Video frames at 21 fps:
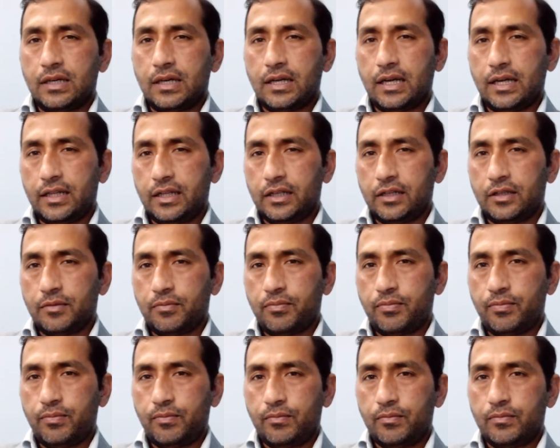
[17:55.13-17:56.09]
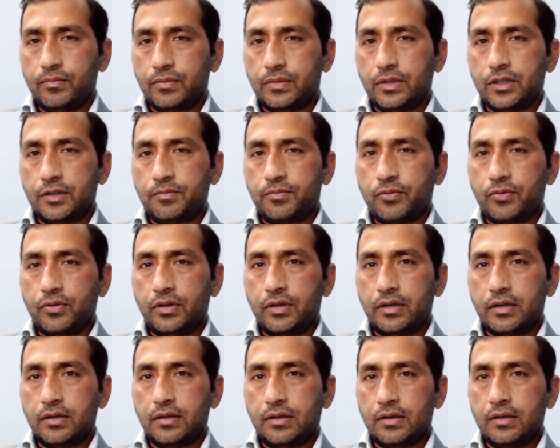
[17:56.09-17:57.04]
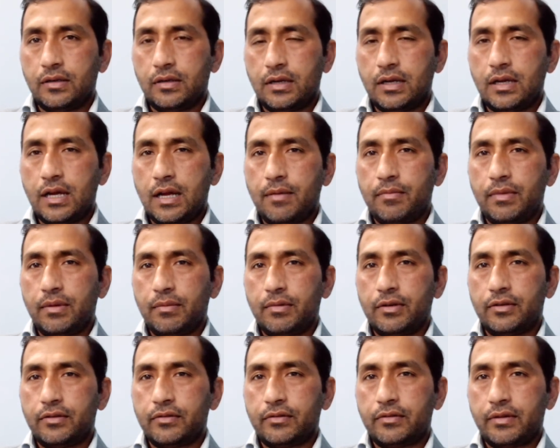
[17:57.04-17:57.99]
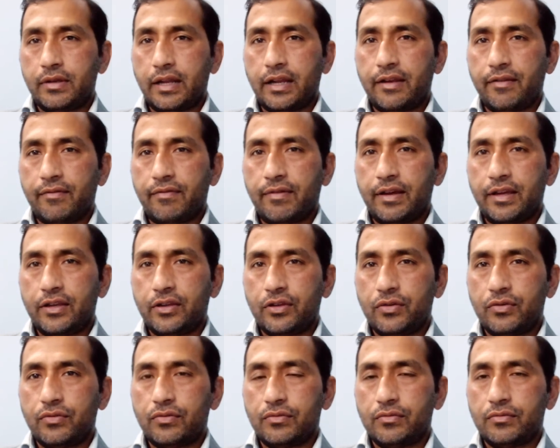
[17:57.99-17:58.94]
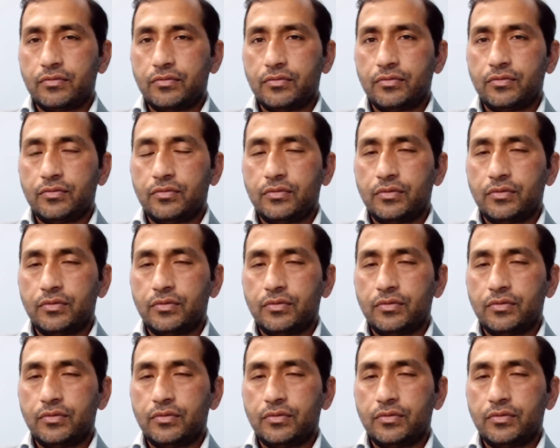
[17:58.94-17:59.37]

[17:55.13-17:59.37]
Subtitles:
I think this point I'm able to clarify you.